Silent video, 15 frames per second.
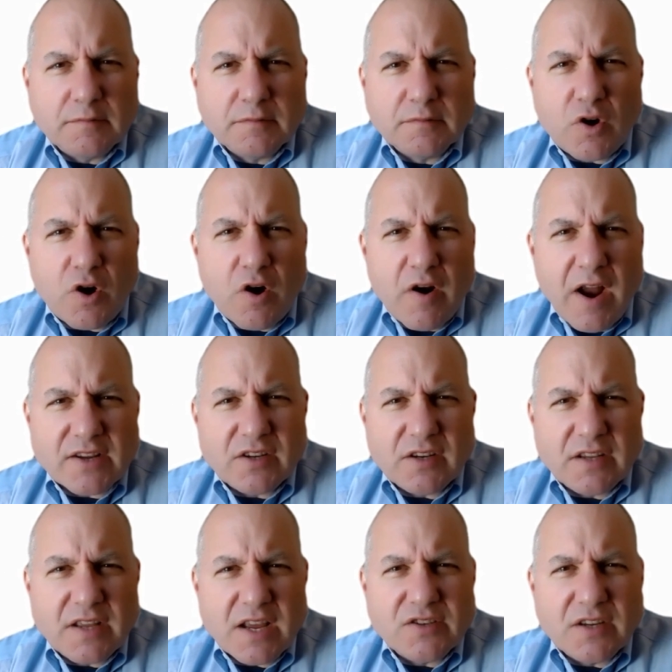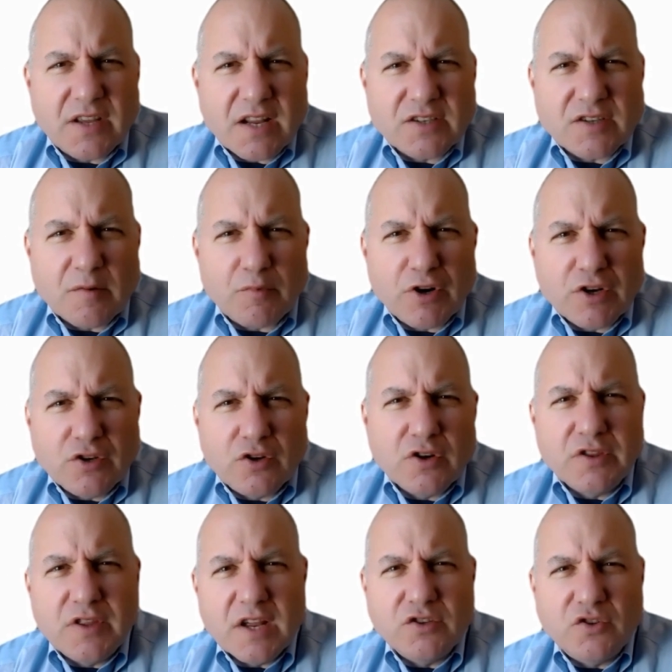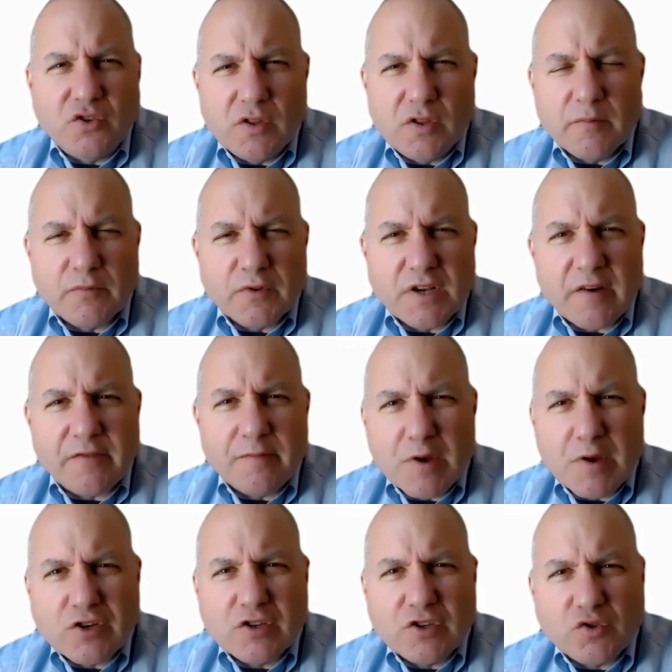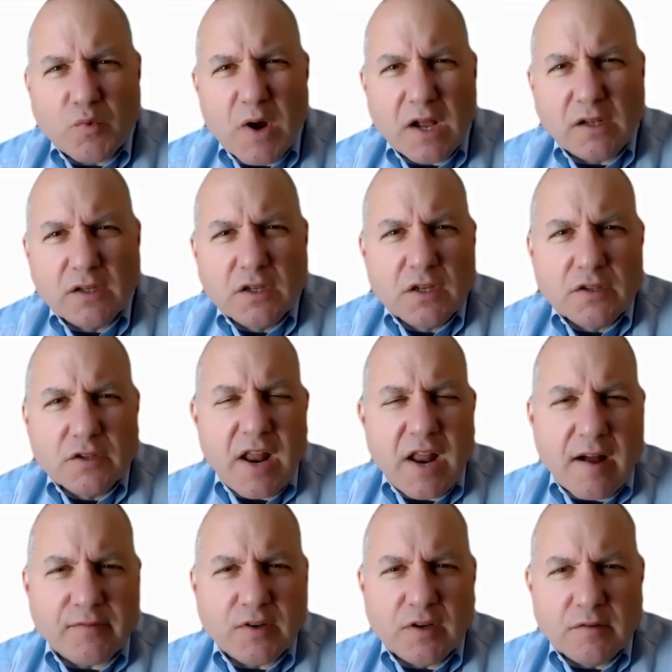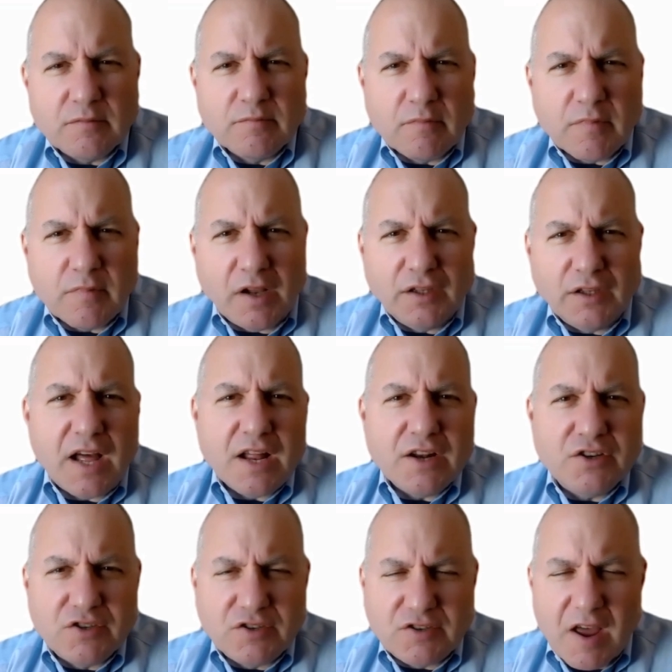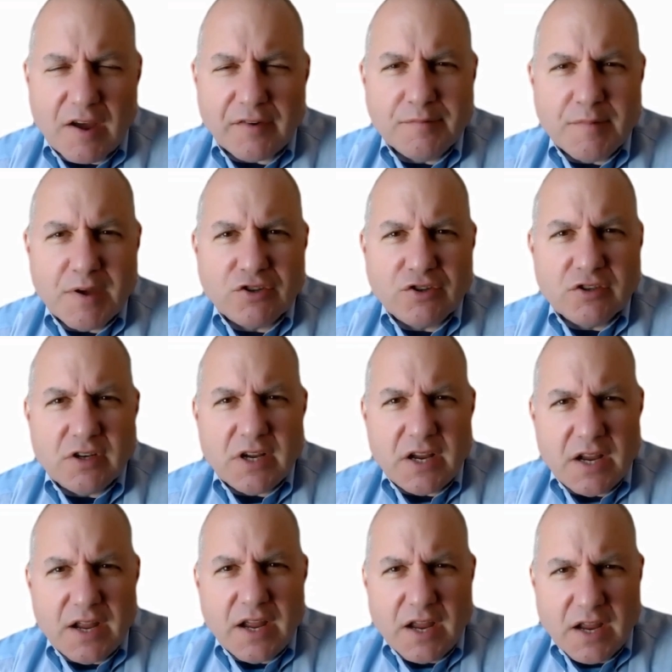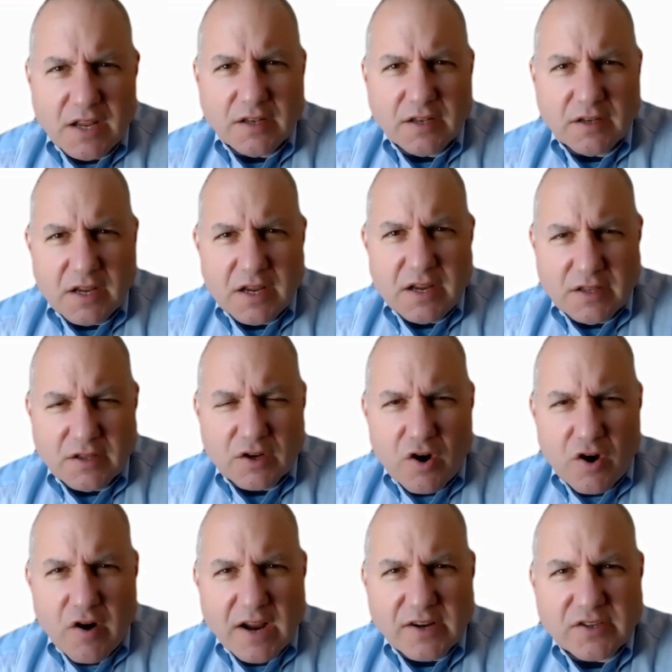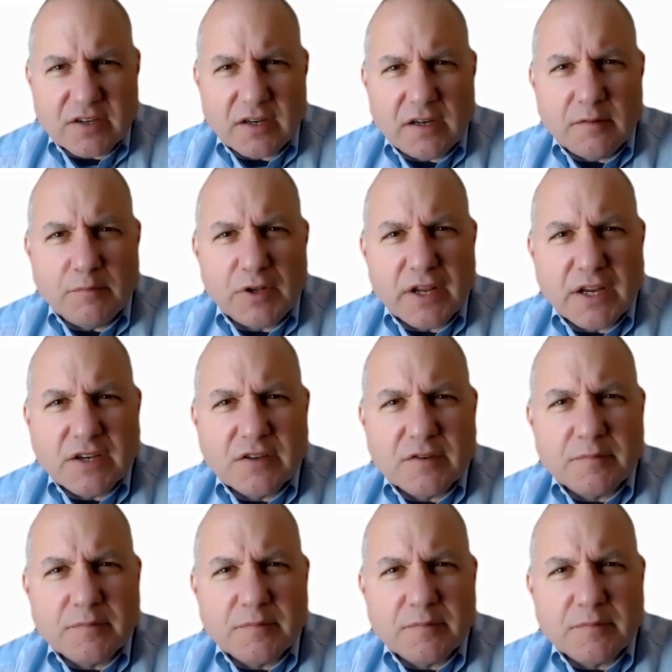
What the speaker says: car accident case against someone, you couldn't then sue them for defamation as well. You'd have to allege defamation in the car accident complaint.